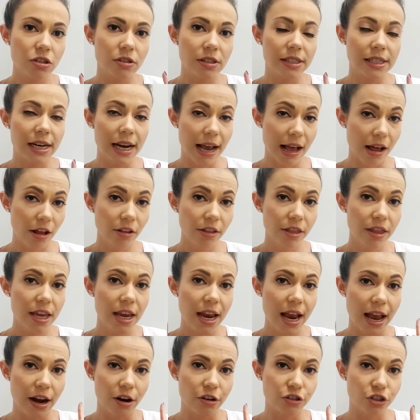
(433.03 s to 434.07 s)
to stay
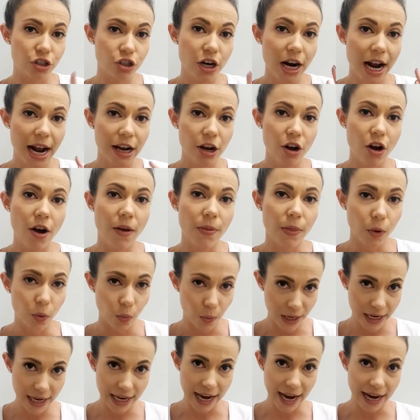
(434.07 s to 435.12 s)
healthy and on track on the
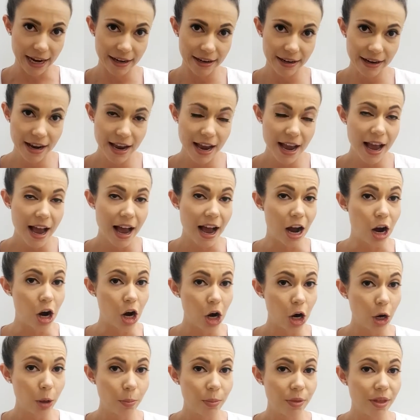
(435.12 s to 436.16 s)
weekend. I
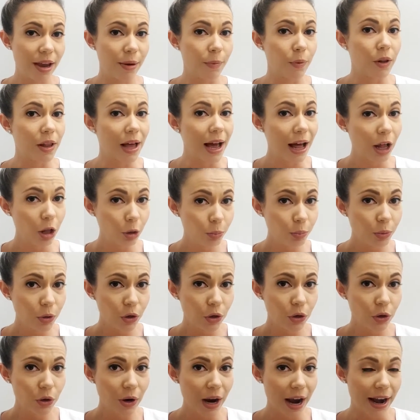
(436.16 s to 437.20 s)
hope they will help
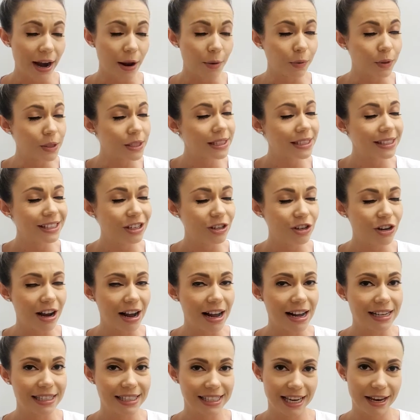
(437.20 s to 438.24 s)
you and I will see you
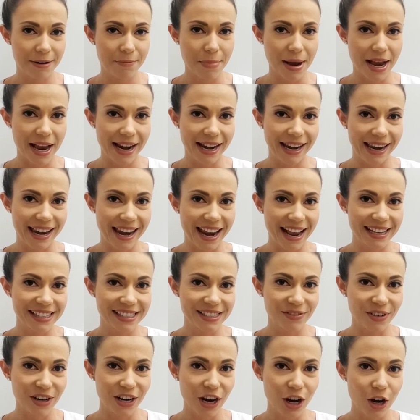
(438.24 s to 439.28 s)
guys in my
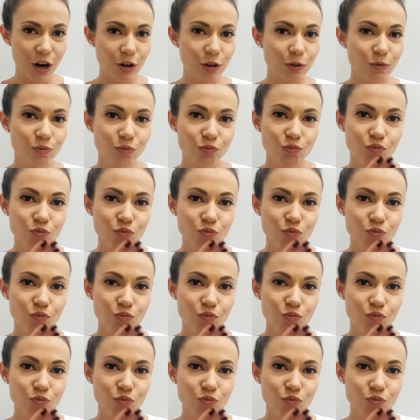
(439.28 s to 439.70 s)
next video.